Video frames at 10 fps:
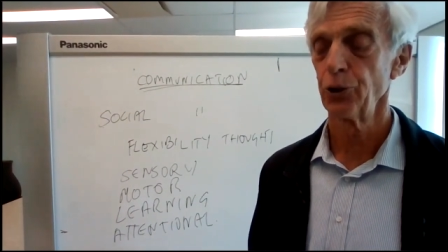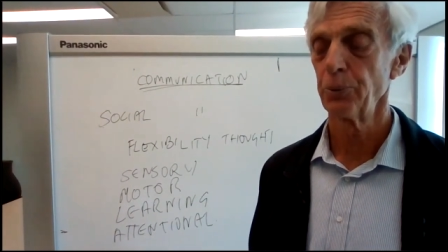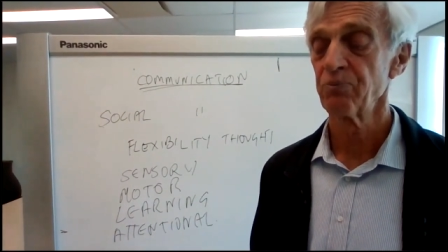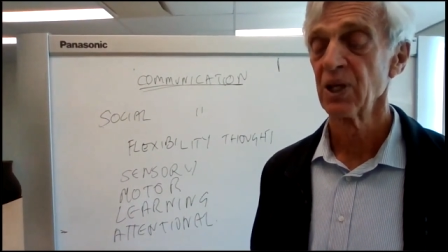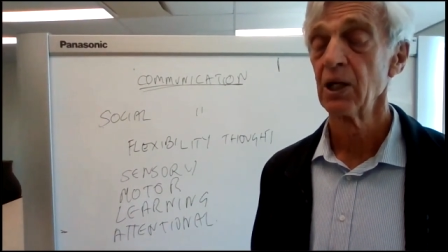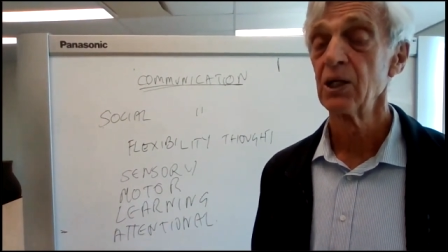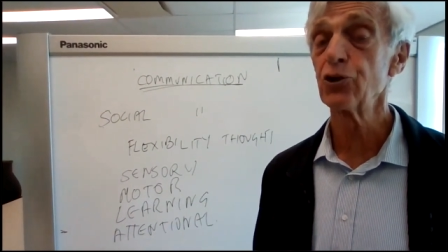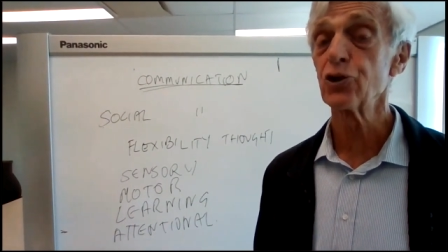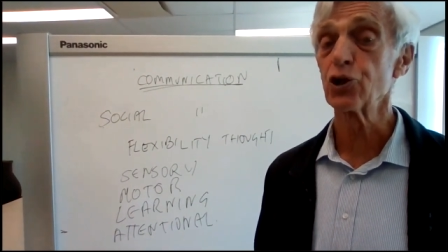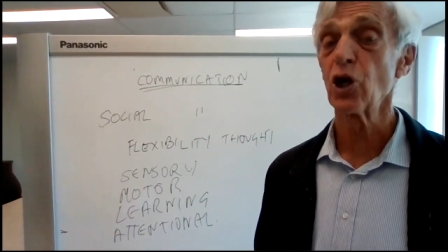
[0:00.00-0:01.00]
So
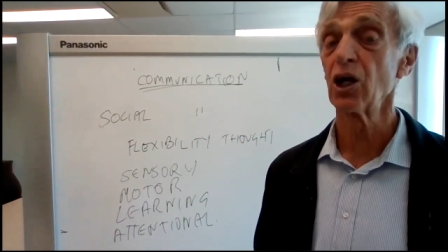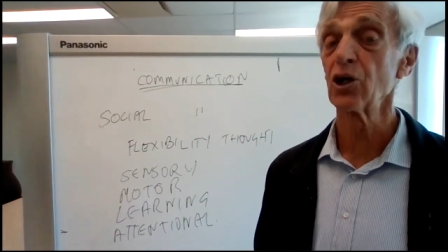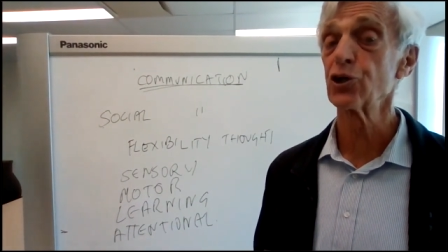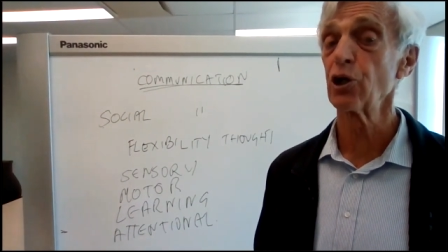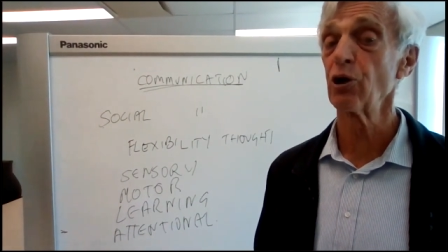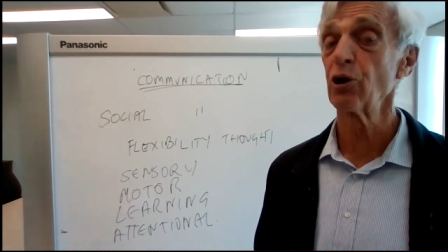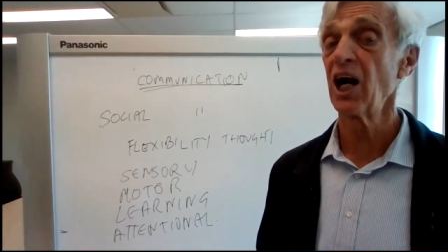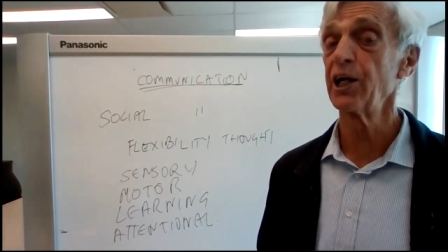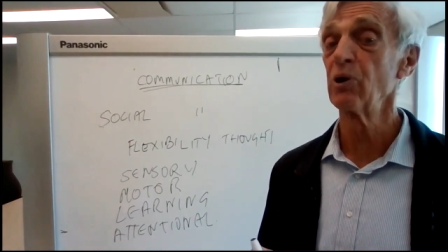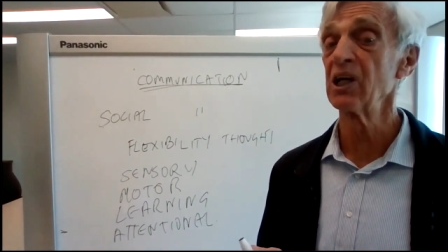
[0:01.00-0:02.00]
does a child show
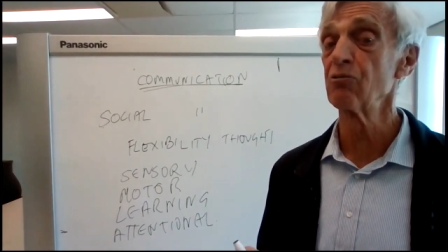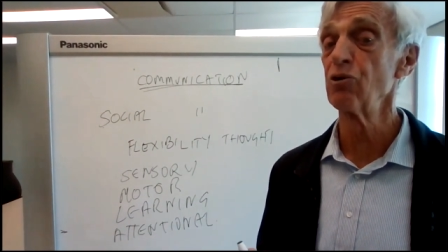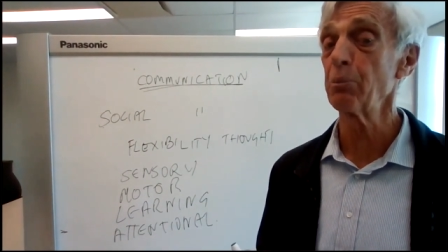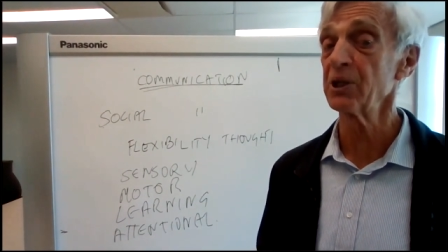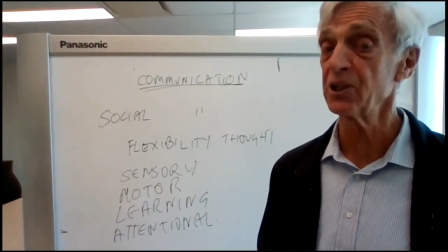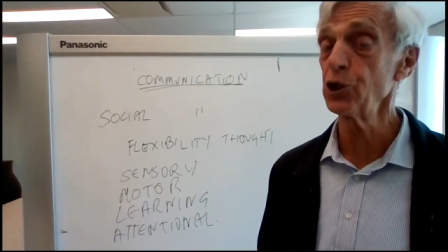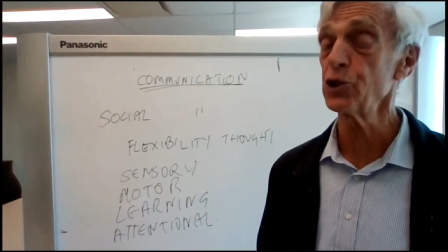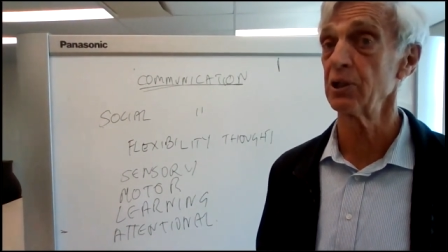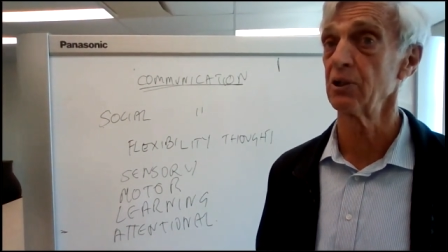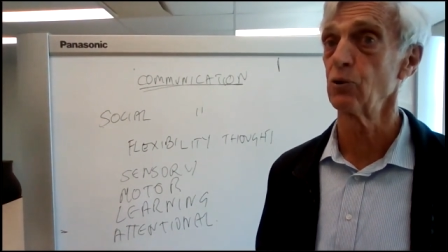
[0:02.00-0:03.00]
a high degree of
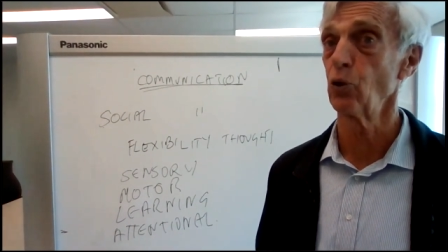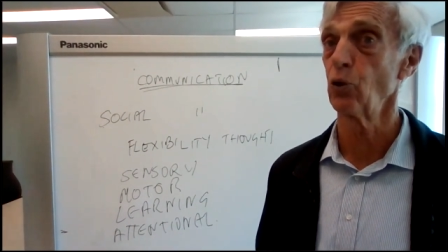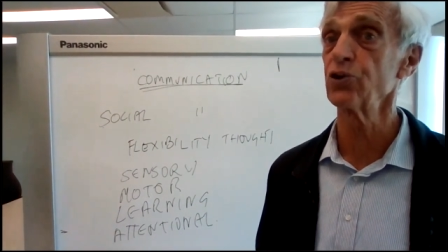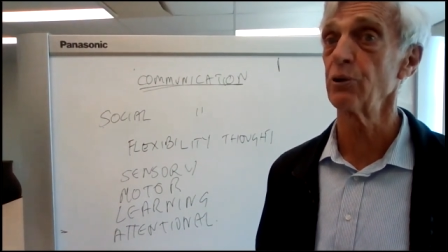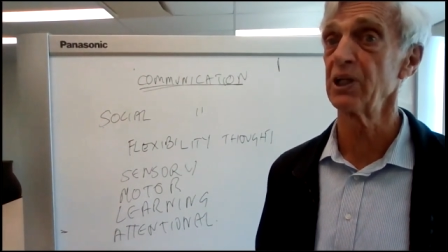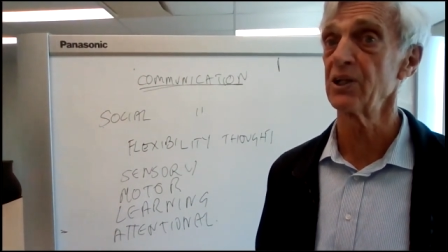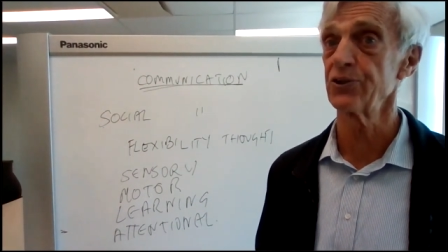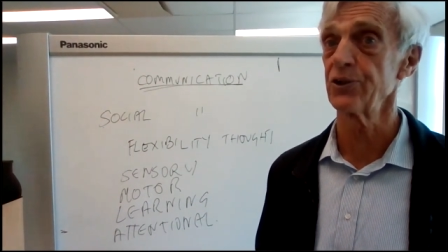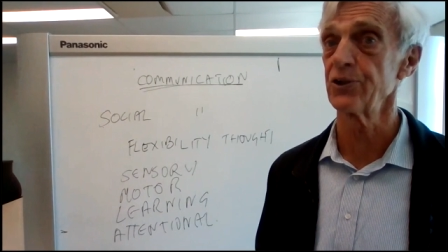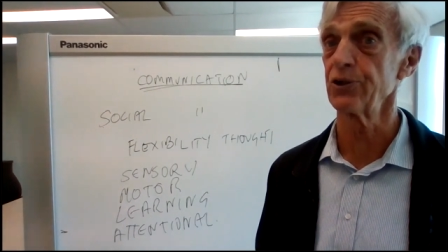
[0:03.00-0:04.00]
repetition also
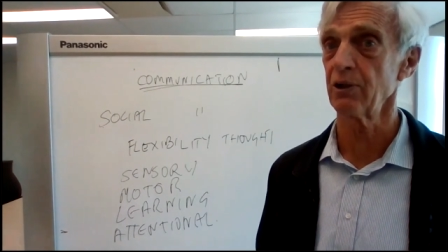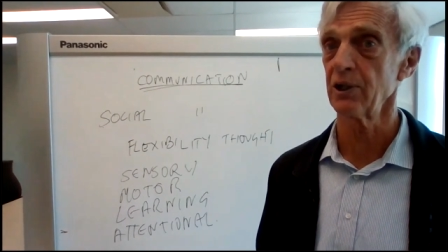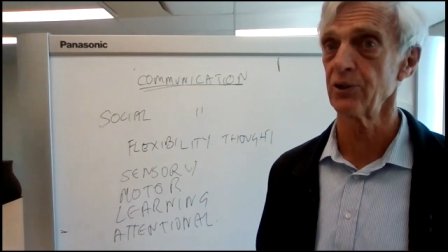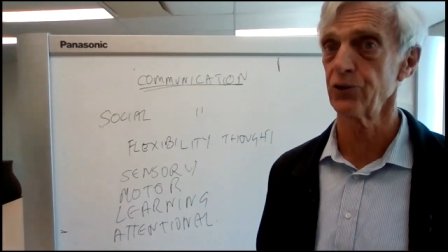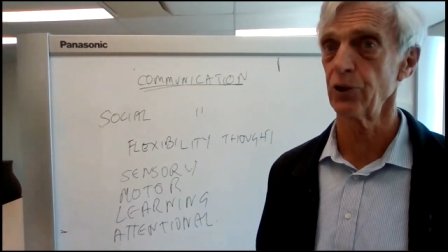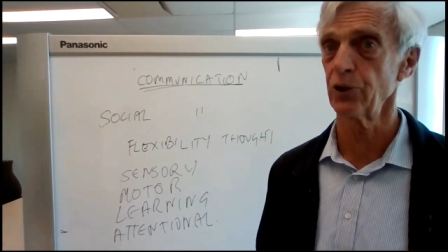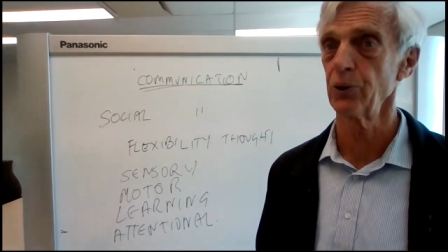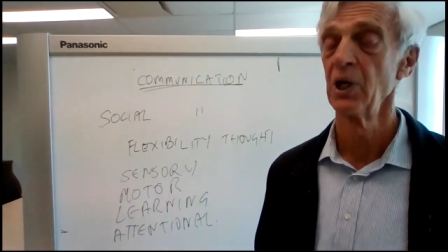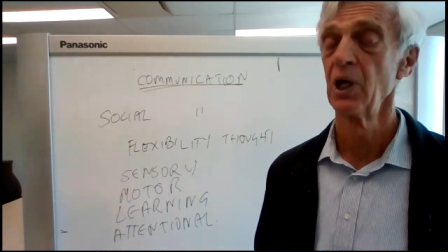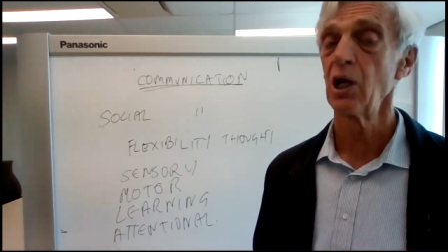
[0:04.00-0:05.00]
enters this area?
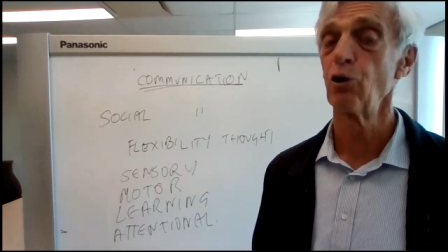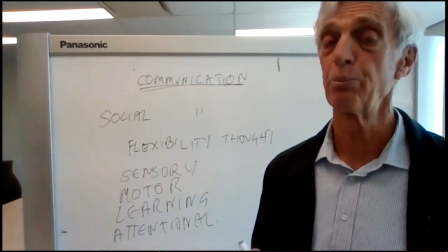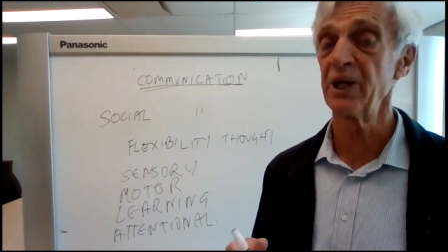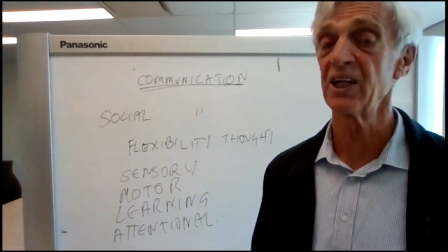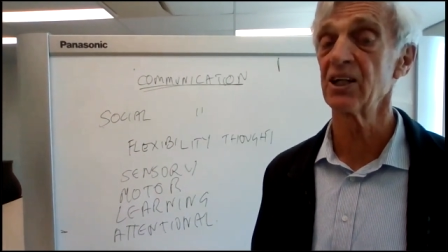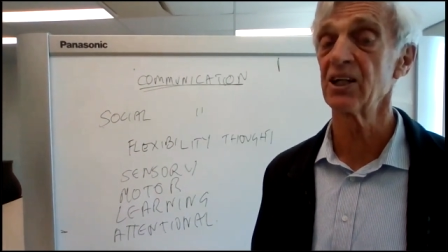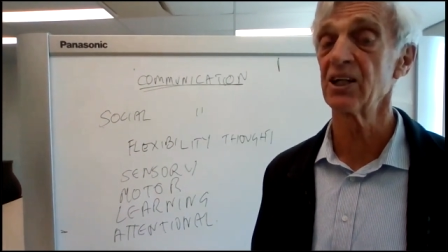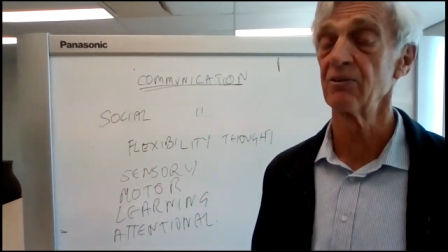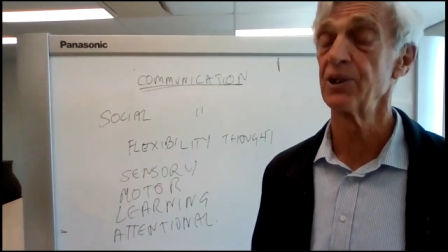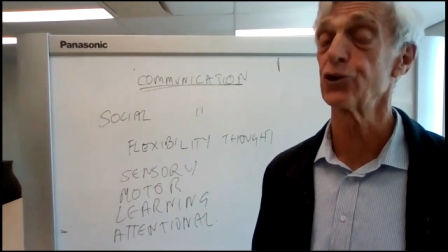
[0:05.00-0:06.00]
So a
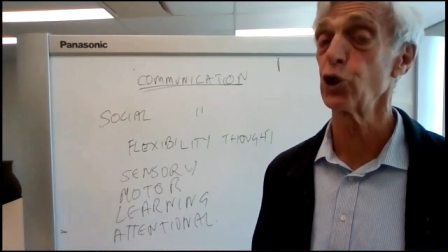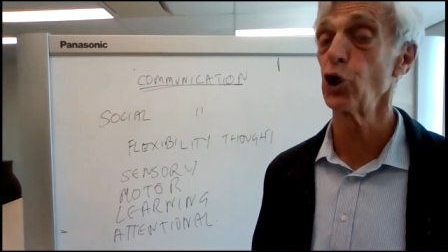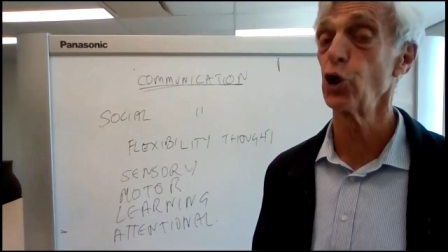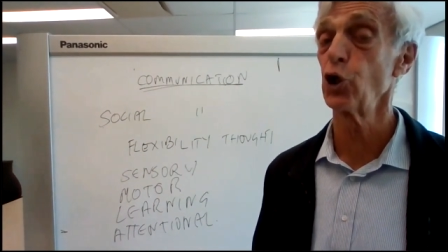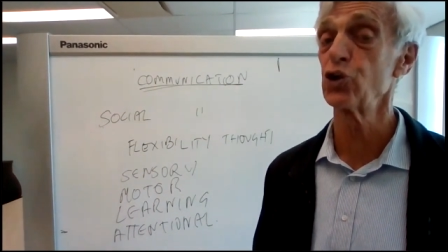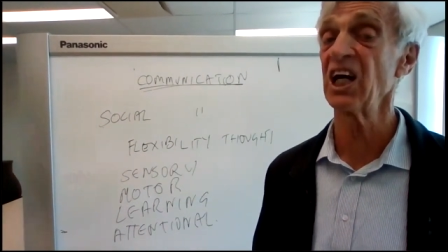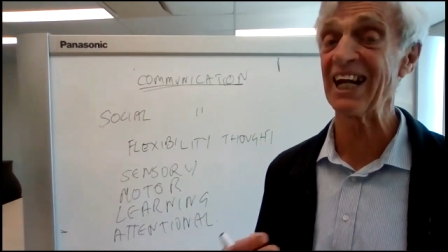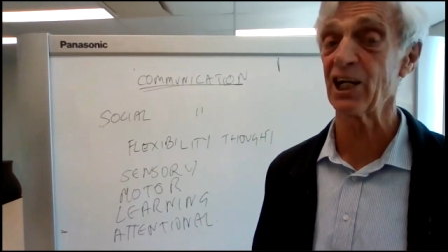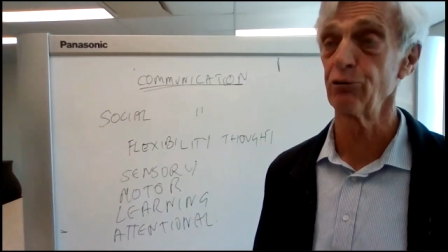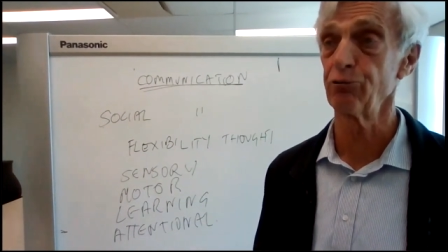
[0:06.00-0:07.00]
repetitiveness shows
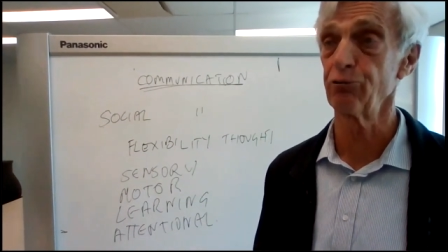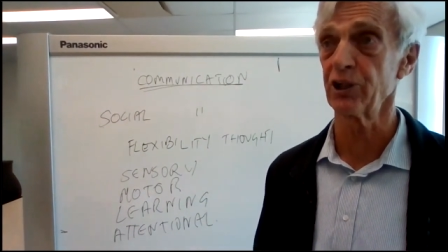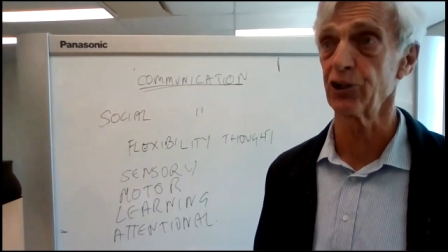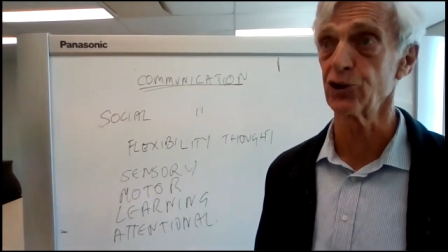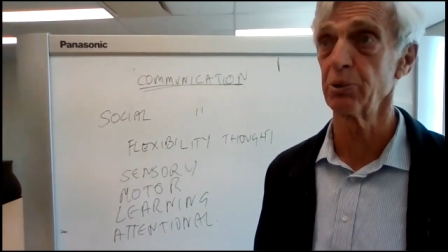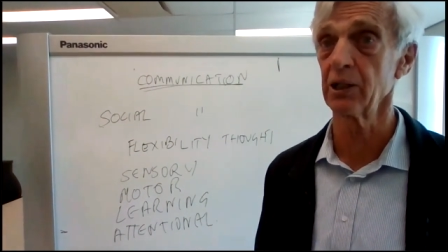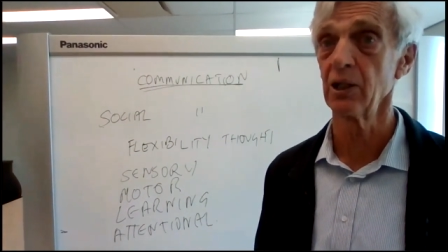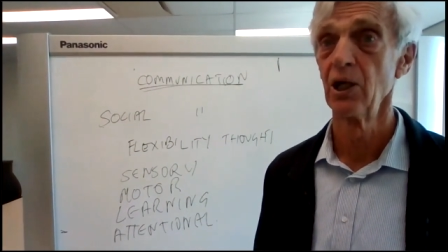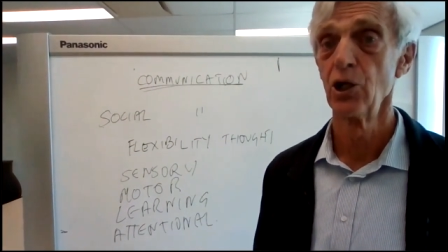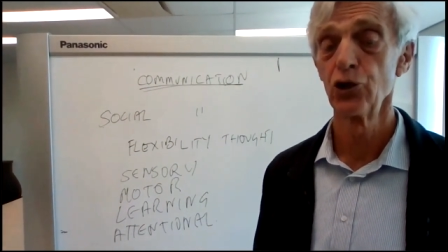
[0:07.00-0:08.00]
a lack of
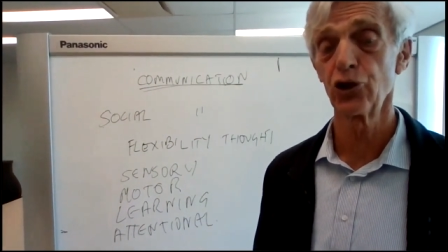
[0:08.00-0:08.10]
flexibility.